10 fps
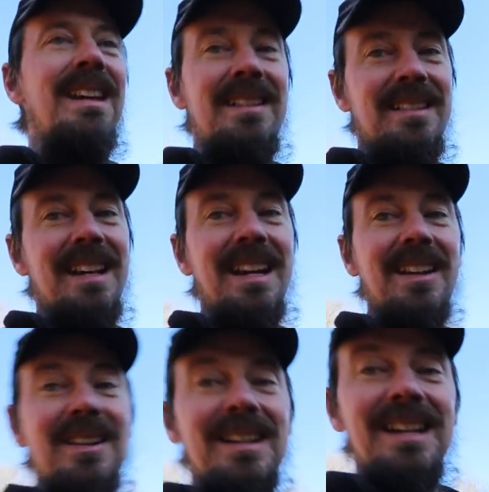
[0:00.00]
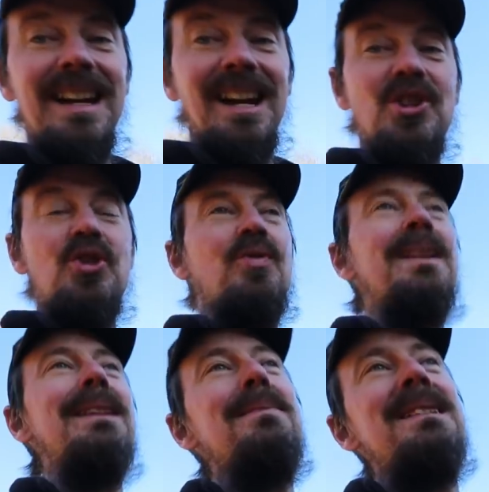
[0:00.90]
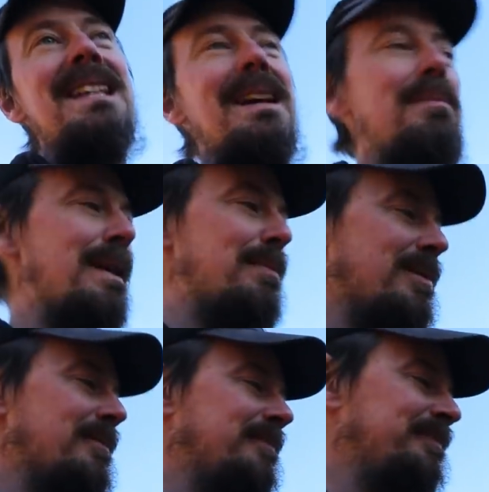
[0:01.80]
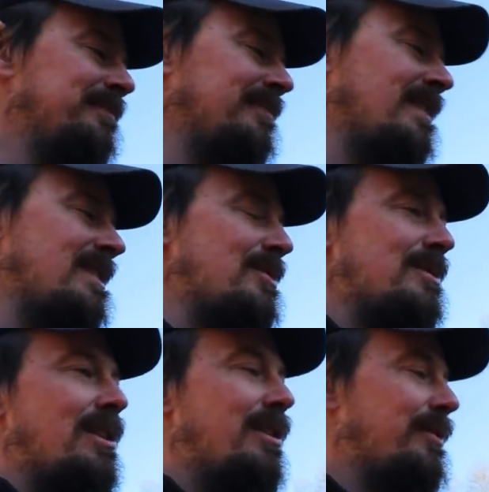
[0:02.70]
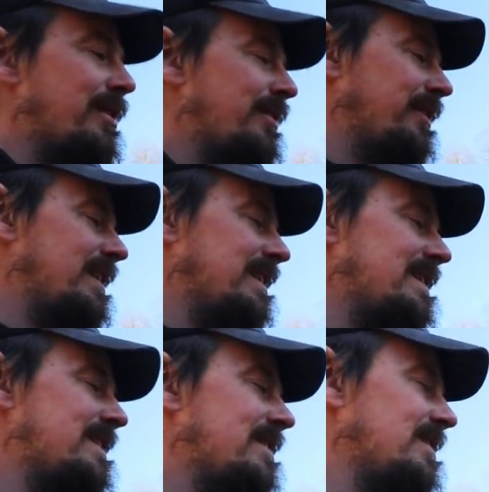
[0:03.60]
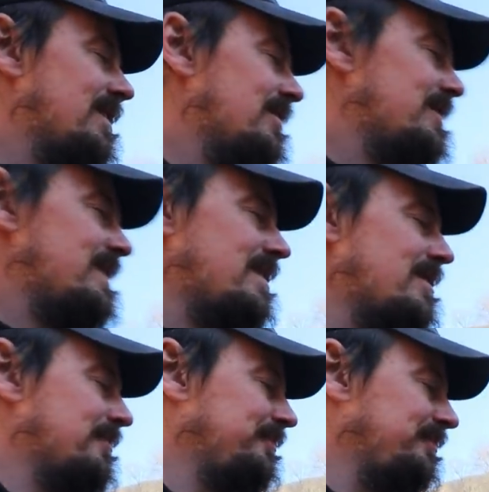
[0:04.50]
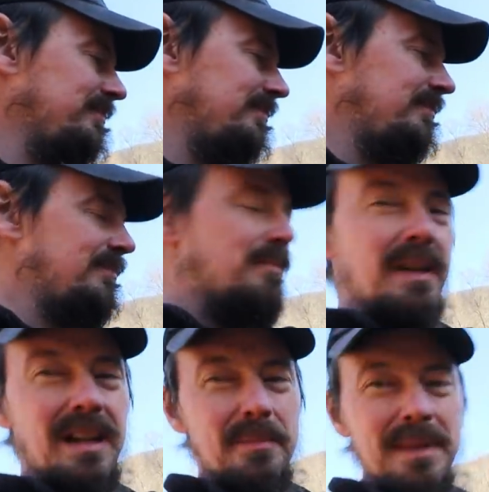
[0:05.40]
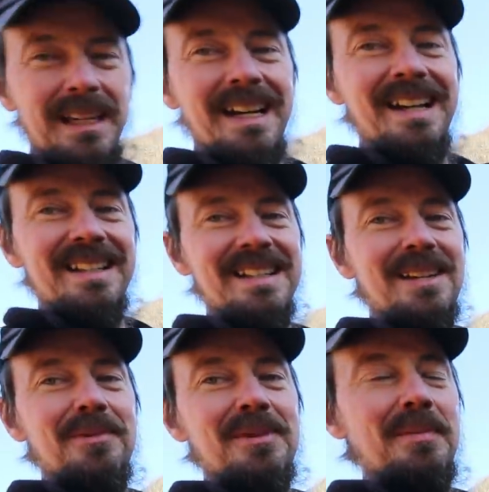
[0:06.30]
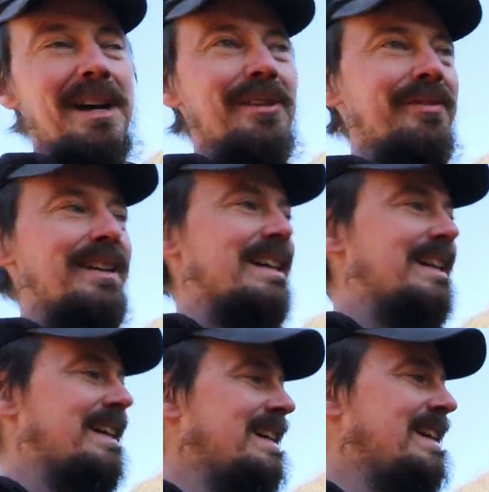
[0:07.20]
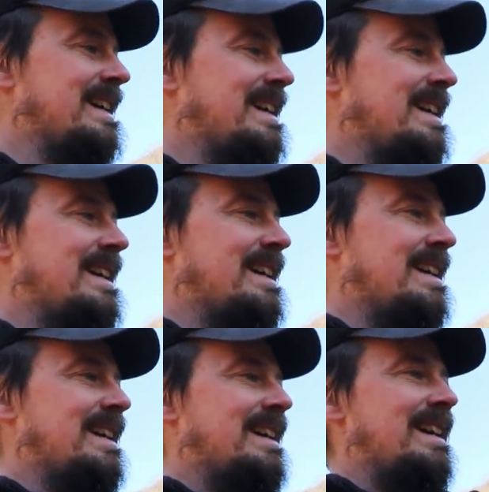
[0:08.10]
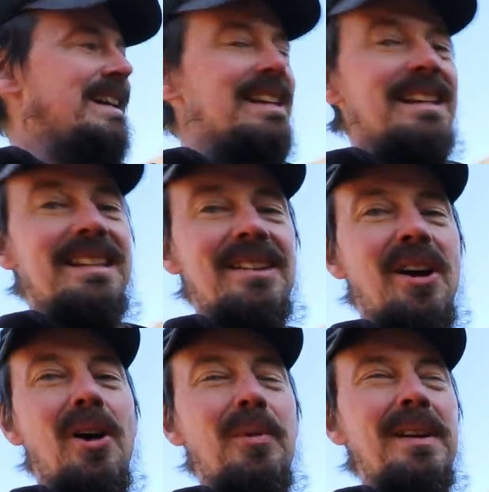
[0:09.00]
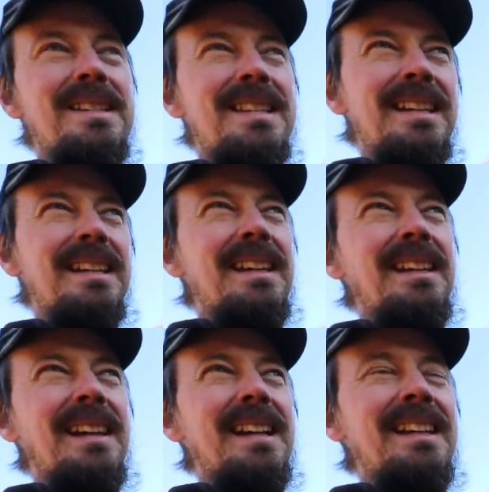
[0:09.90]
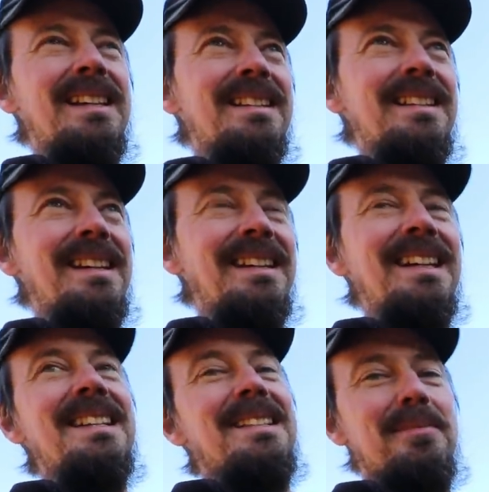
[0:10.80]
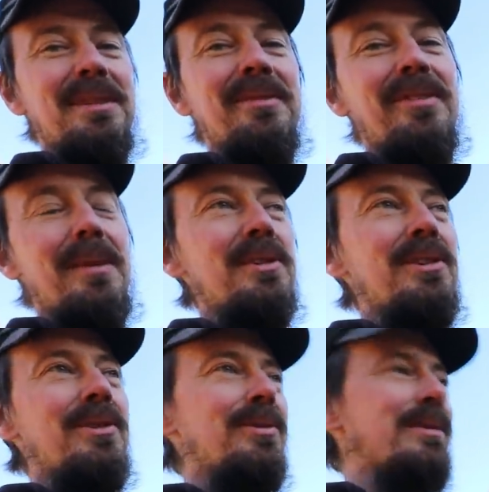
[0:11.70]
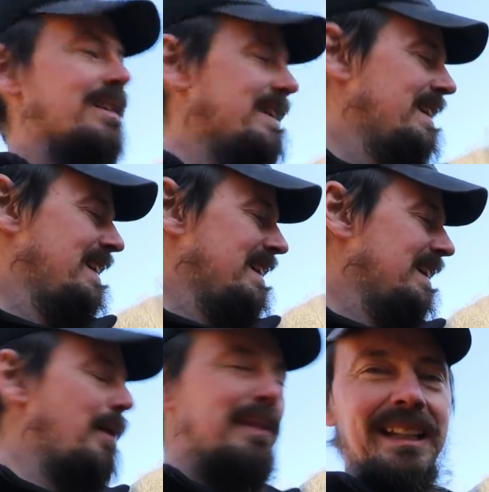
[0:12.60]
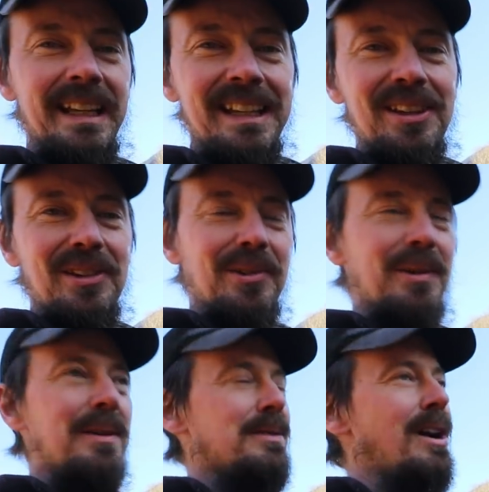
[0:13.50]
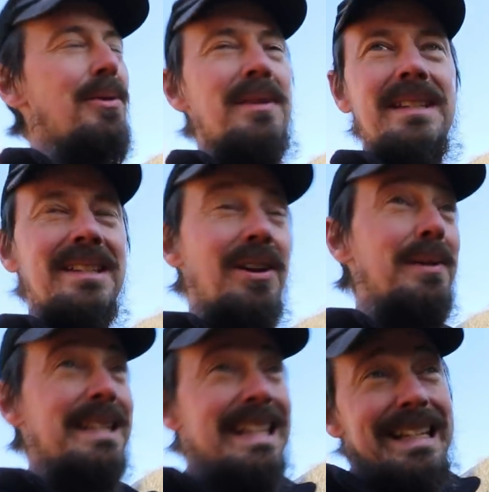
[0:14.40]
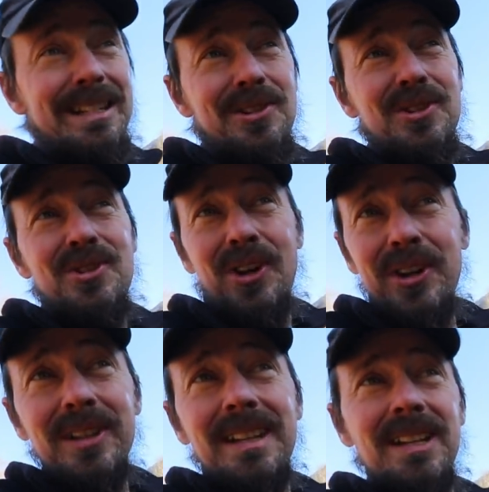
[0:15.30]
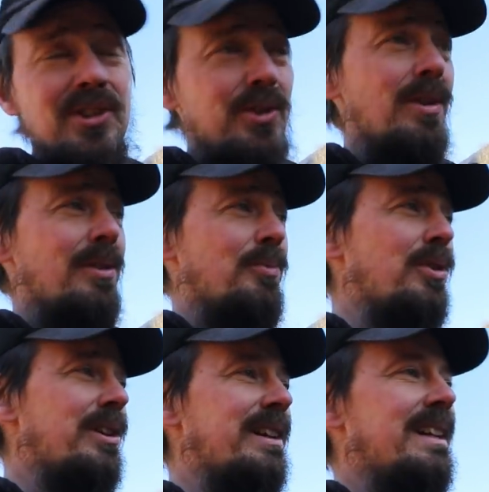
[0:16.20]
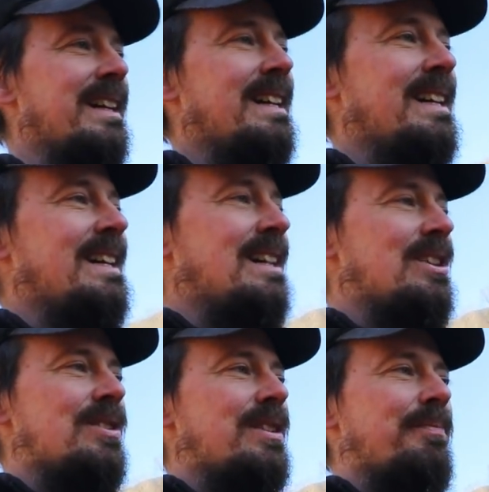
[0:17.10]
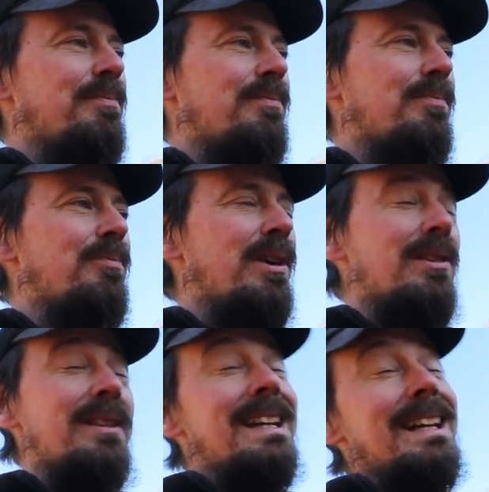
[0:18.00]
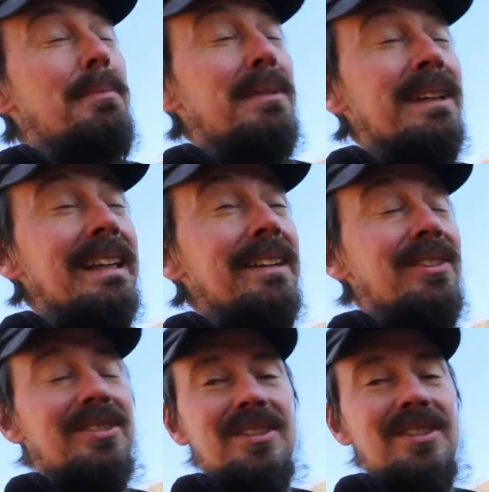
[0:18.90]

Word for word: it's like extreme sandpaper. So it's all very friendly. He's a good little steer. But um, because he was bottle fed, he's always thinking that he can get something from you or come and lick you. He was always he's always eating dirt and chewed on wood. It's just a weird thing, and I believe it's